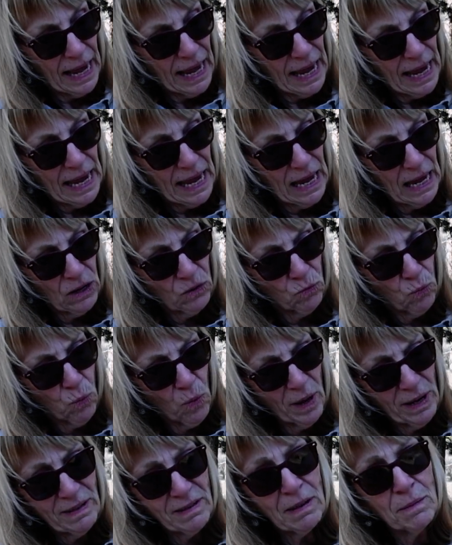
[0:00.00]
And
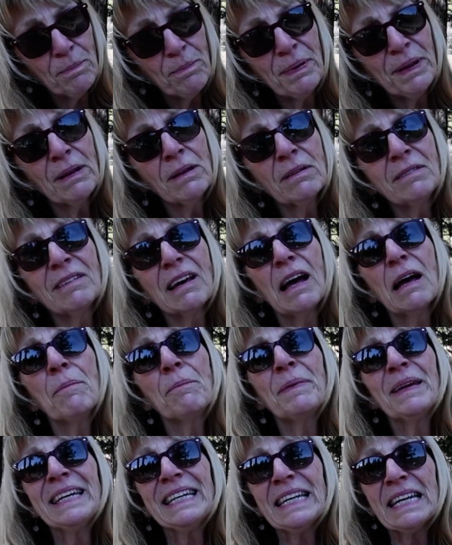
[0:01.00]
once it builds
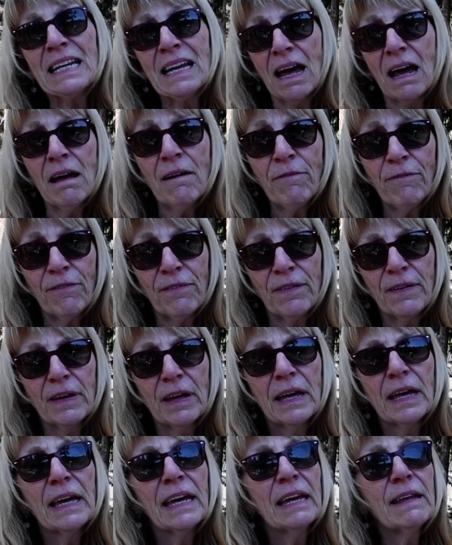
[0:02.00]
up enough,
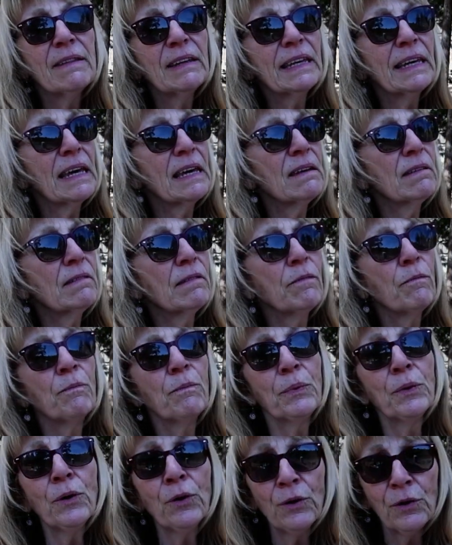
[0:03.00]
in the case of
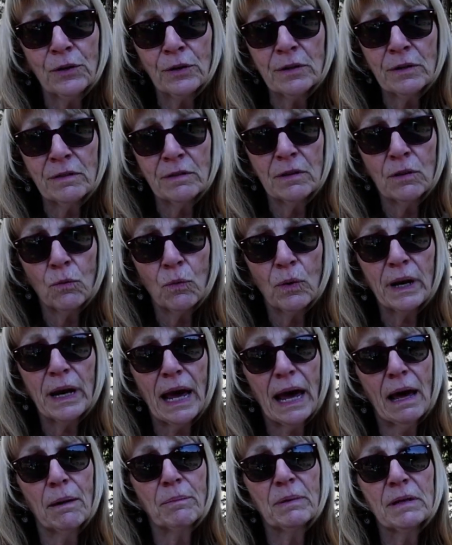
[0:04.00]
birds, what
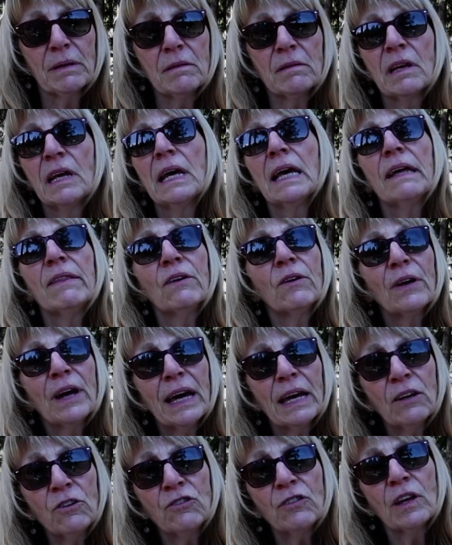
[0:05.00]
happens, their
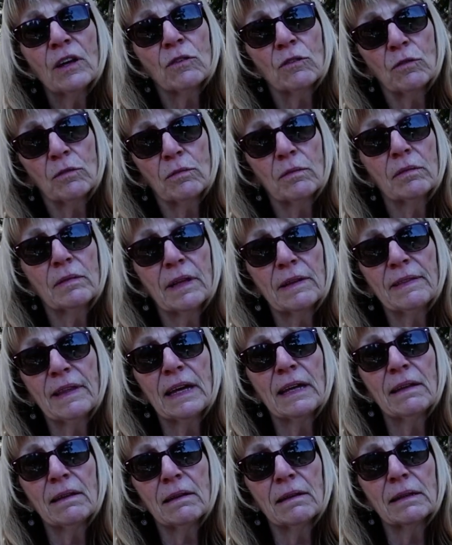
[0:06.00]
eggshells, that
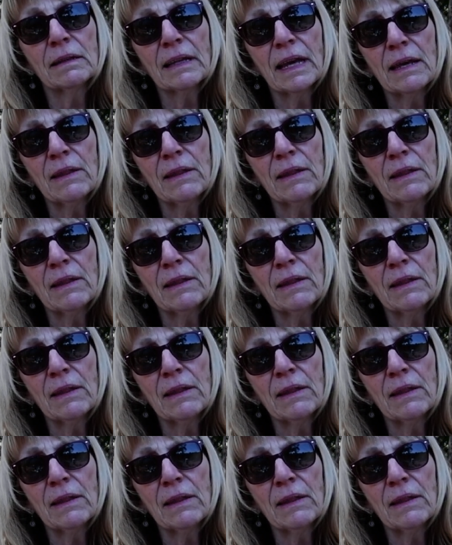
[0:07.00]
they lay